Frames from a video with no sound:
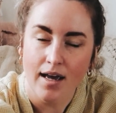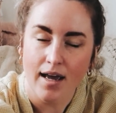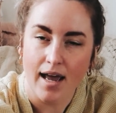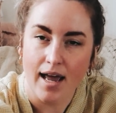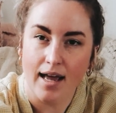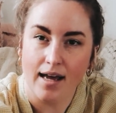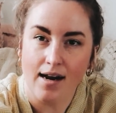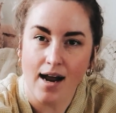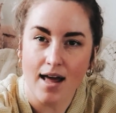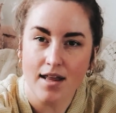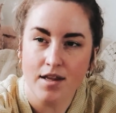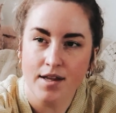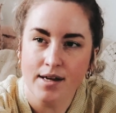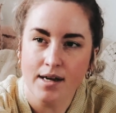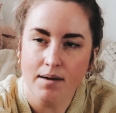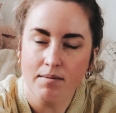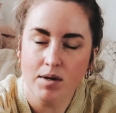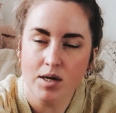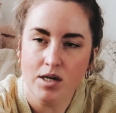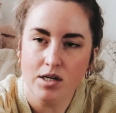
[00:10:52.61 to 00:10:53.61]
And I think
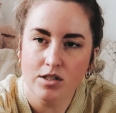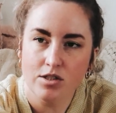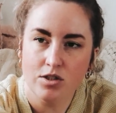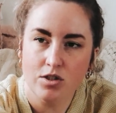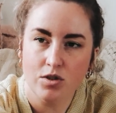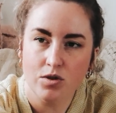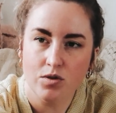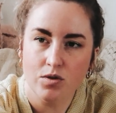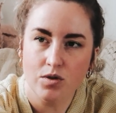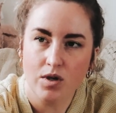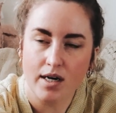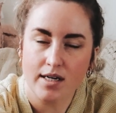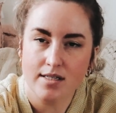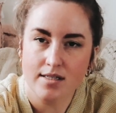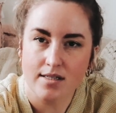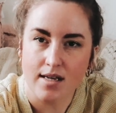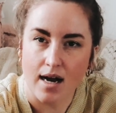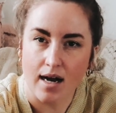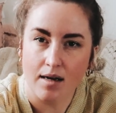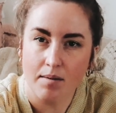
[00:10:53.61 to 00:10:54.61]
I'm gonna do a
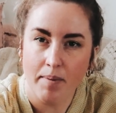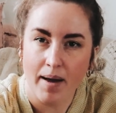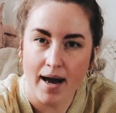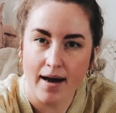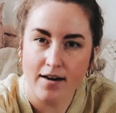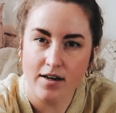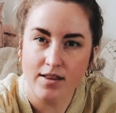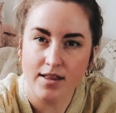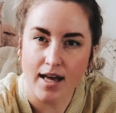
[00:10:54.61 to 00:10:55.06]
sock pattern